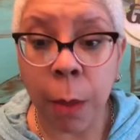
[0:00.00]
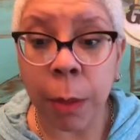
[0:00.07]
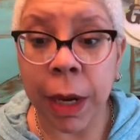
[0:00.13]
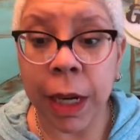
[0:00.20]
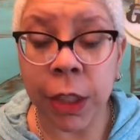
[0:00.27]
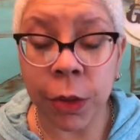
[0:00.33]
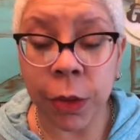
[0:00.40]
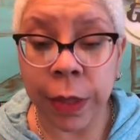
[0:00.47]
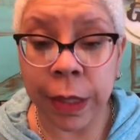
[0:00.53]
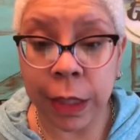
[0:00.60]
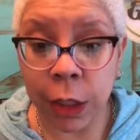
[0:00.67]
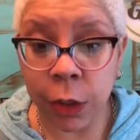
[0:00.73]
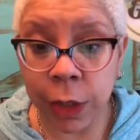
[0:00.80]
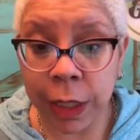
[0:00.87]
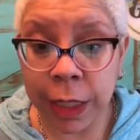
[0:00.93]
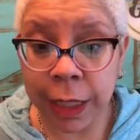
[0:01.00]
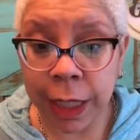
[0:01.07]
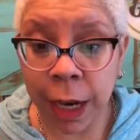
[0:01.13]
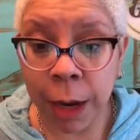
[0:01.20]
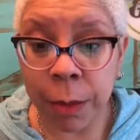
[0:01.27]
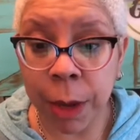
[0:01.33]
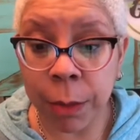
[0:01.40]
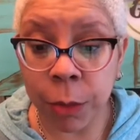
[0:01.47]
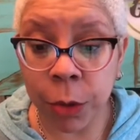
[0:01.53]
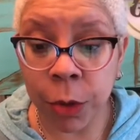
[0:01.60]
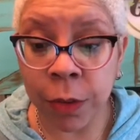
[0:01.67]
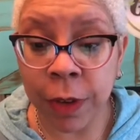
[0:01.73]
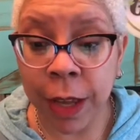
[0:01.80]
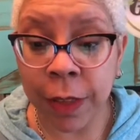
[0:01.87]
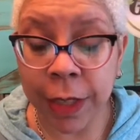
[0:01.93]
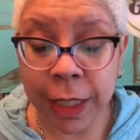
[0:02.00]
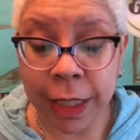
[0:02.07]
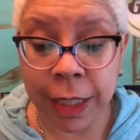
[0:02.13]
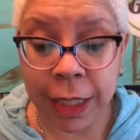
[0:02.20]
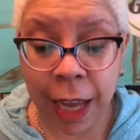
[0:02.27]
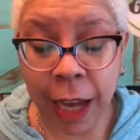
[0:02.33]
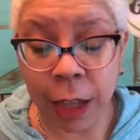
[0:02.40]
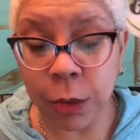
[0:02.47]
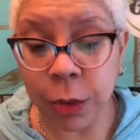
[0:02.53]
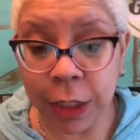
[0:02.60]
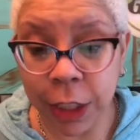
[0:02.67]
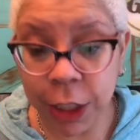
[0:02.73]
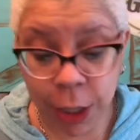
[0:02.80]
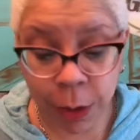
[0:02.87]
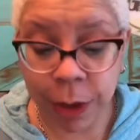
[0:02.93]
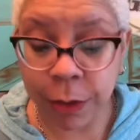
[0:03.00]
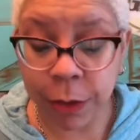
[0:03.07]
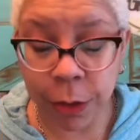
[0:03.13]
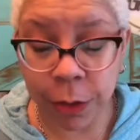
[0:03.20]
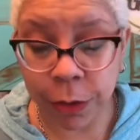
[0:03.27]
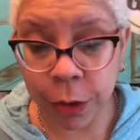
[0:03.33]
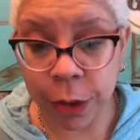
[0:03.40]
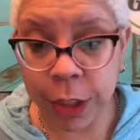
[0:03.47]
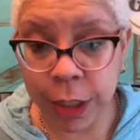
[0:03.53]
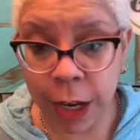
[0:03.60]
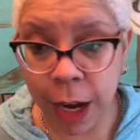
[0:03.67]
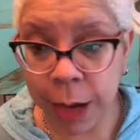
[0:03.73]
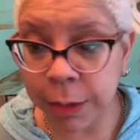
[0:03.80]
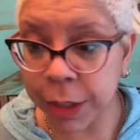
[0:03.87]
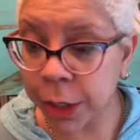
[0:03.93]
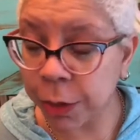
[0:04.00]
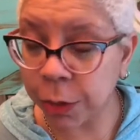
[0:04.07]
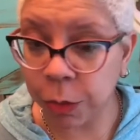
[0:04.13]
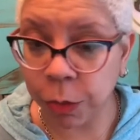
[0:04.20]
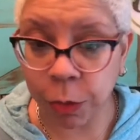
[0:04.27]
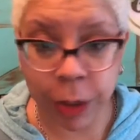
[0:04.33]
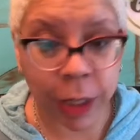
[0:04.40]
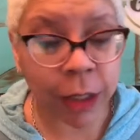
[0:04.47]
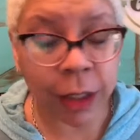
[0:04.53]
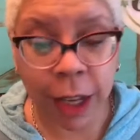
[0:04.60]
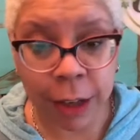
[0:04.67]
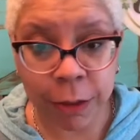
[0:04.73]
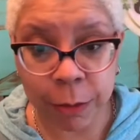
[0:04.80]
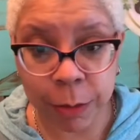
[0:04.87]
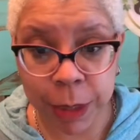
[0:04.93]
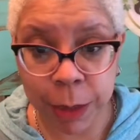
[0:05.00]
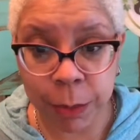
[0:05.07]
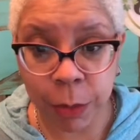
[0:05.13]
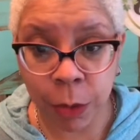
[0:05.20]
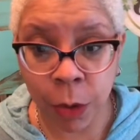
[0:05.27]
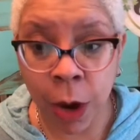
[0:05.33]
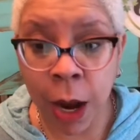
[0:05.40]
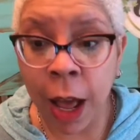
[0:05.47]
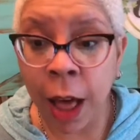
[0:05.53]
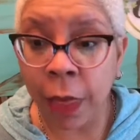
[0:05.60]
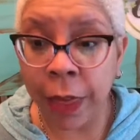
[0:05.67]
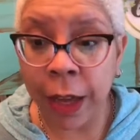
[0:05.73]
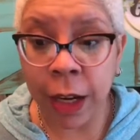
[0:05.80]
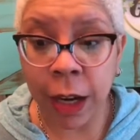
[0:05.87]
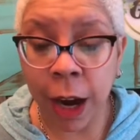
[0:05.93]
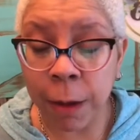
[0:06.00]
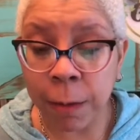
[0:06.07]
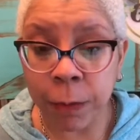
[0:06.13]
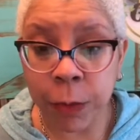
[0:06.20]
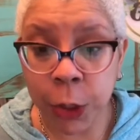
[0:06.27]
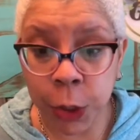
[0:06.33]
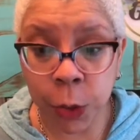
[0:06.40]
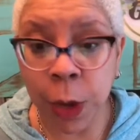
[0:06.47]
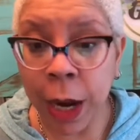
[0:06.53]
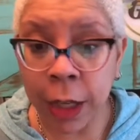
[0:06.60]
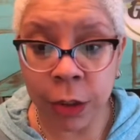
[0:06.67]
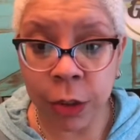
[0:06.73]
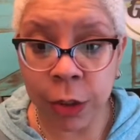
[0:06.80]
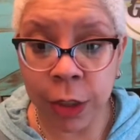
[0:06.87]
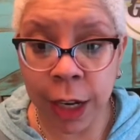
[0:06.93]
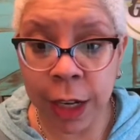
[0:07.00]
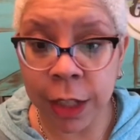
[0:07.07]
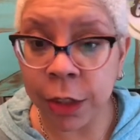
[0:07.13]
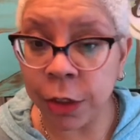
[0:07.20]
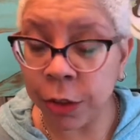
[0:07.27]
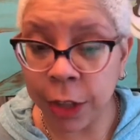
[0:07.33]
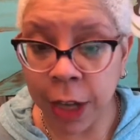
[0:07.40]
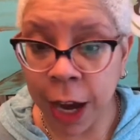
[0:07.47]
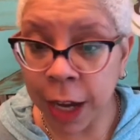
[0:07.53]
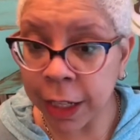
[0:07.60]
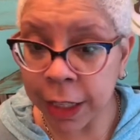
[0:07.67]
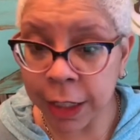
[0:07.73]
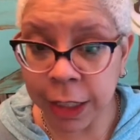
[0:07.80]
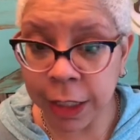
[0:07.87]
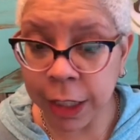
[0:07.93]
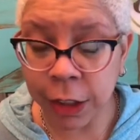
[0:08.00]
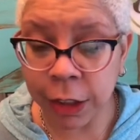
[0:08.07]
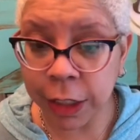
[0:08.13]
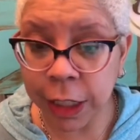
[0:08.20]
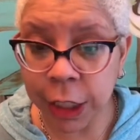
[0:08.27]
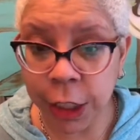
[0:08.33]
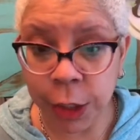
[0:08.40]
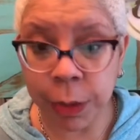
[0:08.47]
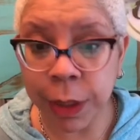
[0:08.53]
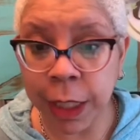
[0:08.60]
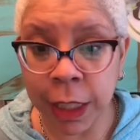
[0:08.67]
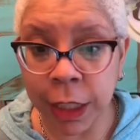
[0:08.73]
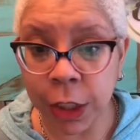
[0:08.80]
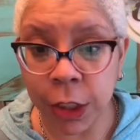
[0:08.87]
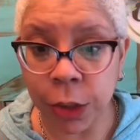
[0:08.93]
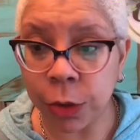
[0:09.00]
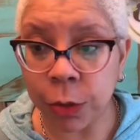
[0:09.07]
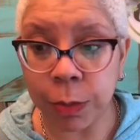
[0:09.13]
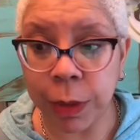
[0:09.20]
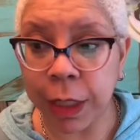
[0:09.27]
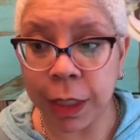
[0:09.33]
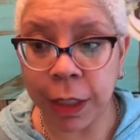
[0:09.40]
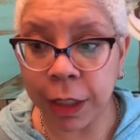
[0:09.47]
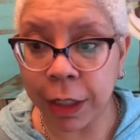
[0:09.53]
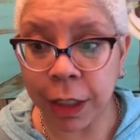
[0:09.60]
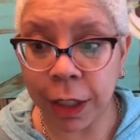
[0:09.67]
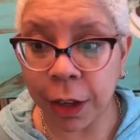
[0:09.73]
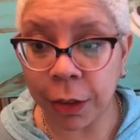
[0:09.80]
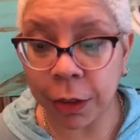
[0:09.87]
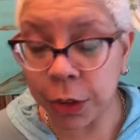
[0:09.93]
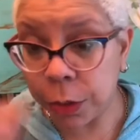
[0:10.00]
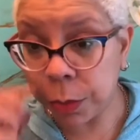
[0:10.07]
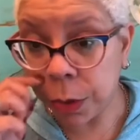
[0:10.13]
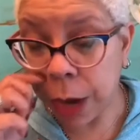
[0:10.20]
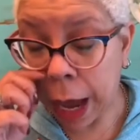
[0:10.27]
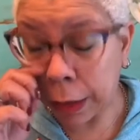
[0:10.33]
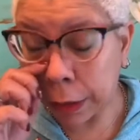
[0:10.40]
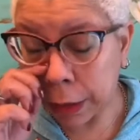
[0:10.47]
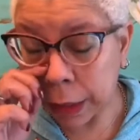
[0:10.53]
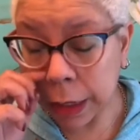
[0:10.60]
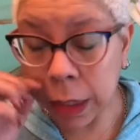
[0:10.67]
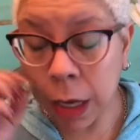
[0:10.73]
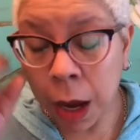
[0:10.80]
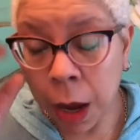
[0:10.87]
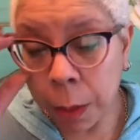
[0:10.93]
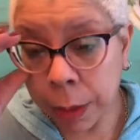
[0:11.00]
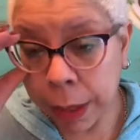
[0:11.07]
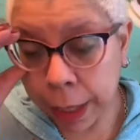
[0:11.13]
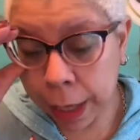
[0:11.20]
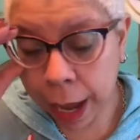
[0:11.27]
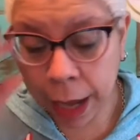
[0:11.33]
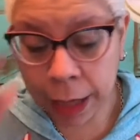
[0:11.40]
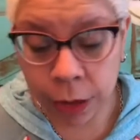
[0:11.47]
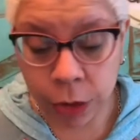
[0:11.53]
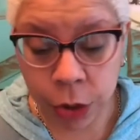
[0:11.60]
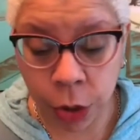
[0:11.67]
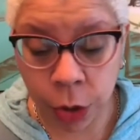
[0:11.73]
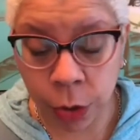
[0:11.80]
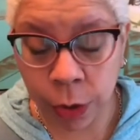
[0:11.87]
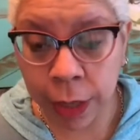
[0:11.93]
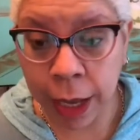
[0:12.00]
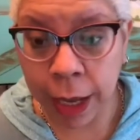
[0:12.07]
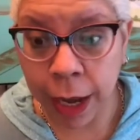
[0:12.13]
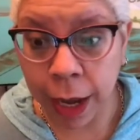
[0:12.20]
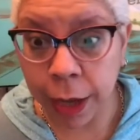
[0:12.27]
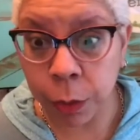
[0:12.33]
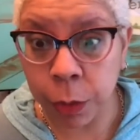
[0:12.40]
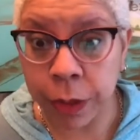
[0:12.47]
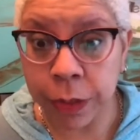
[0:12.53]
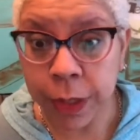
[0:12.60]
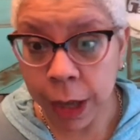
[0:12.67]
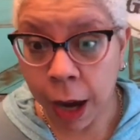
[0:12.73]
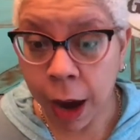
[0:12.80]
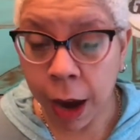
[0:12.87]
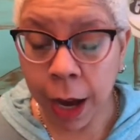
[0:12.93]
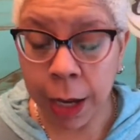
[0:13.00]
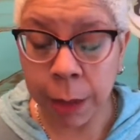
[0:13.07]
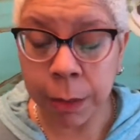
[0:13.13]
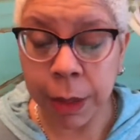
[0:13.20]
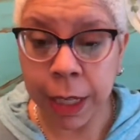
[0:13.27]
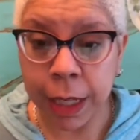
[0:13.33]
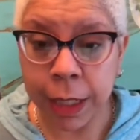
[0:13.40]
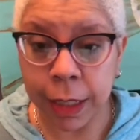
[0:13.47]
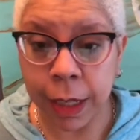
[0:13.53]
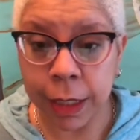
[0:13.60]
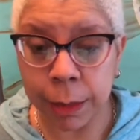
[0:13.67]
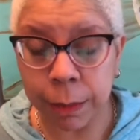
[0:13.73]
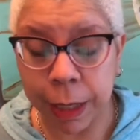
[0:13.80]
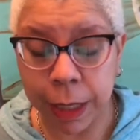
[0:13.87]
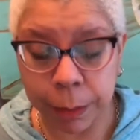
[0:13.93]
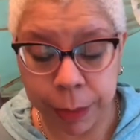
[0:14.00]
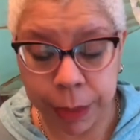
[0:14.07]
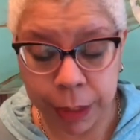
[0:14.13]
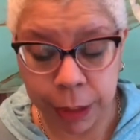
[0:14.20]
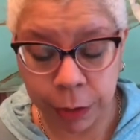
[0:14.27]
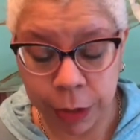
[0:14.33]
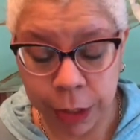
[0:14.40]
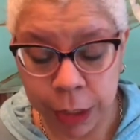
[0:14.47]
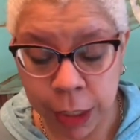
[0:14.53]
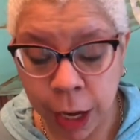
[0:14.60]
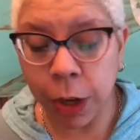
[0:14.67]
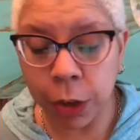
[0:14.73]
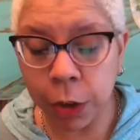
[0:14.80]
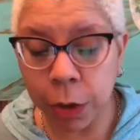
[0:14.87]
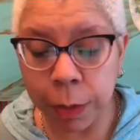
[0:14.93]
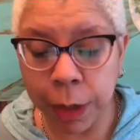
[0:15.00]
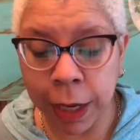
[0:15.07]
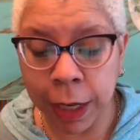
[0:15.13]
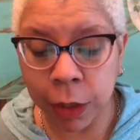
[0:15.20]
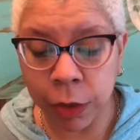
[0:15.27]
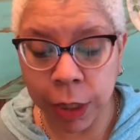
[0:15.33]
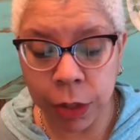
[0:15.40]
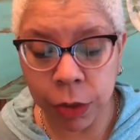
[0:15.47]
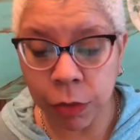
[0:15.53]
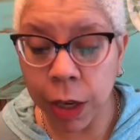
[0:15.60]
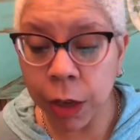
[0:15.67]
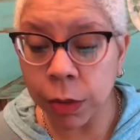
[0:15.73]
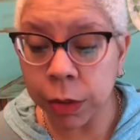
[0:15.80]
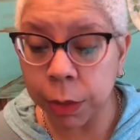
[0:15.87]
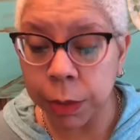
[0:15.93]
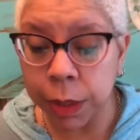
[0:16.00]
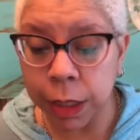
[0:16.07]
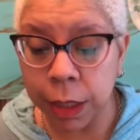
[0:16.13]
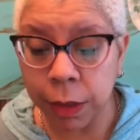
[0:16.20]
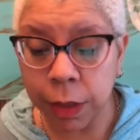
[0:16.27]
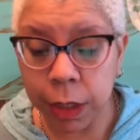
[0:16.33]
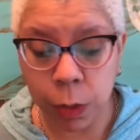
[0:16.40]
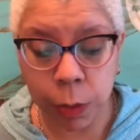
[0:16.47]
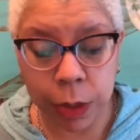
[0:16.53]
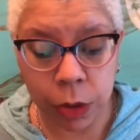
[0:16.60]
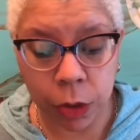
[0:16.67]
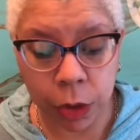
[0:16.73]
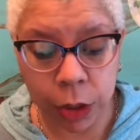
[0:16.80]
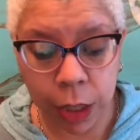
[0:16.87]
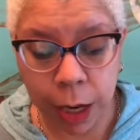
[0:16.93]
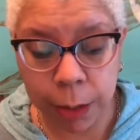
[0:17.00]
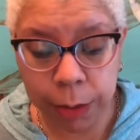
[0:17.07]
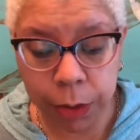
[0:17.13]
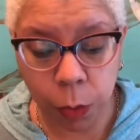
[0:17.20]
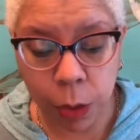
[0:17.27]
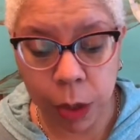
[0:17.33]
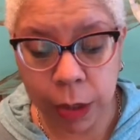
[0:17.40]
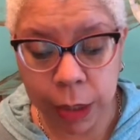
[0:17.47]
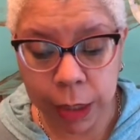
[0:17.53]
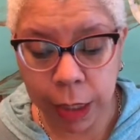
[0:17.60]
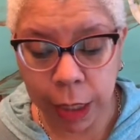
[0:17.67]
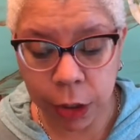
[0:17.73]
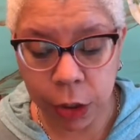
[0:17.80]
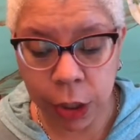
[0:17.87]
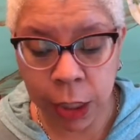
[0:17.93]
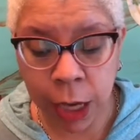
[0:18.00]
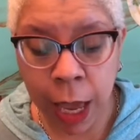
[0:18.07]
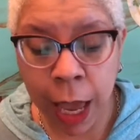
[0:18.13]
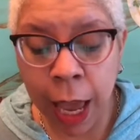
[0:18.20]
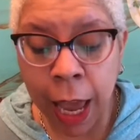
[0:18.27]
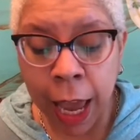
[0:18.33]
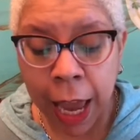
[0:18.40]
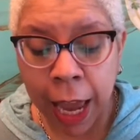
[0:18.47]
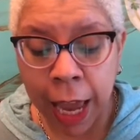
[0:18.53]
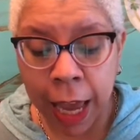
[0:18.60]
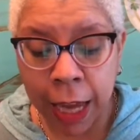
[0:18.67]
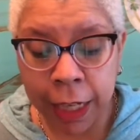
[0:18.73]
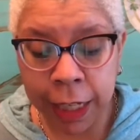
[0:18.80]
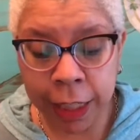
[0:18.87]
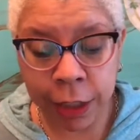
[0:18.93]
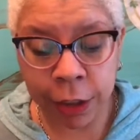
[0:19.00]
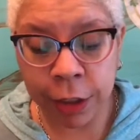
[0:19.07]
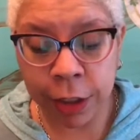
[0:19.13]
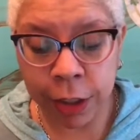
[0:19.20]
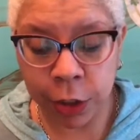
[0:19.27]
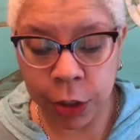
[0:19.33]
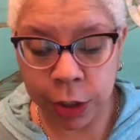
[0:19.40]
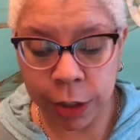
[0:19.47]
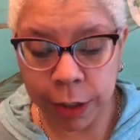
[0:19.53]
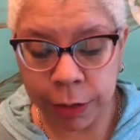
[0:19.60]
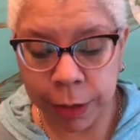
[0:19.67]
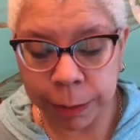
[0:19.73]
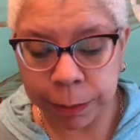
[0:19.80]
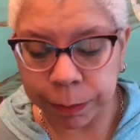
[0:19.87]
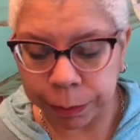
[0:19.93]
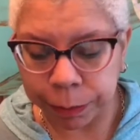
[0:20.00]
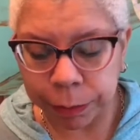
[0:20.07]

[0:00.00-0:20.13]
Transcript: But I do think that you need to get up and move. And this is actually showing for the first time just real life people that do exercise. They're not necessarily doing it to be, super athletes, but it has shown that with time, it does make a big difference. The article by Gretchen Reynolds, it was in this week's New York Times in the wellness section, and here's the gist of it.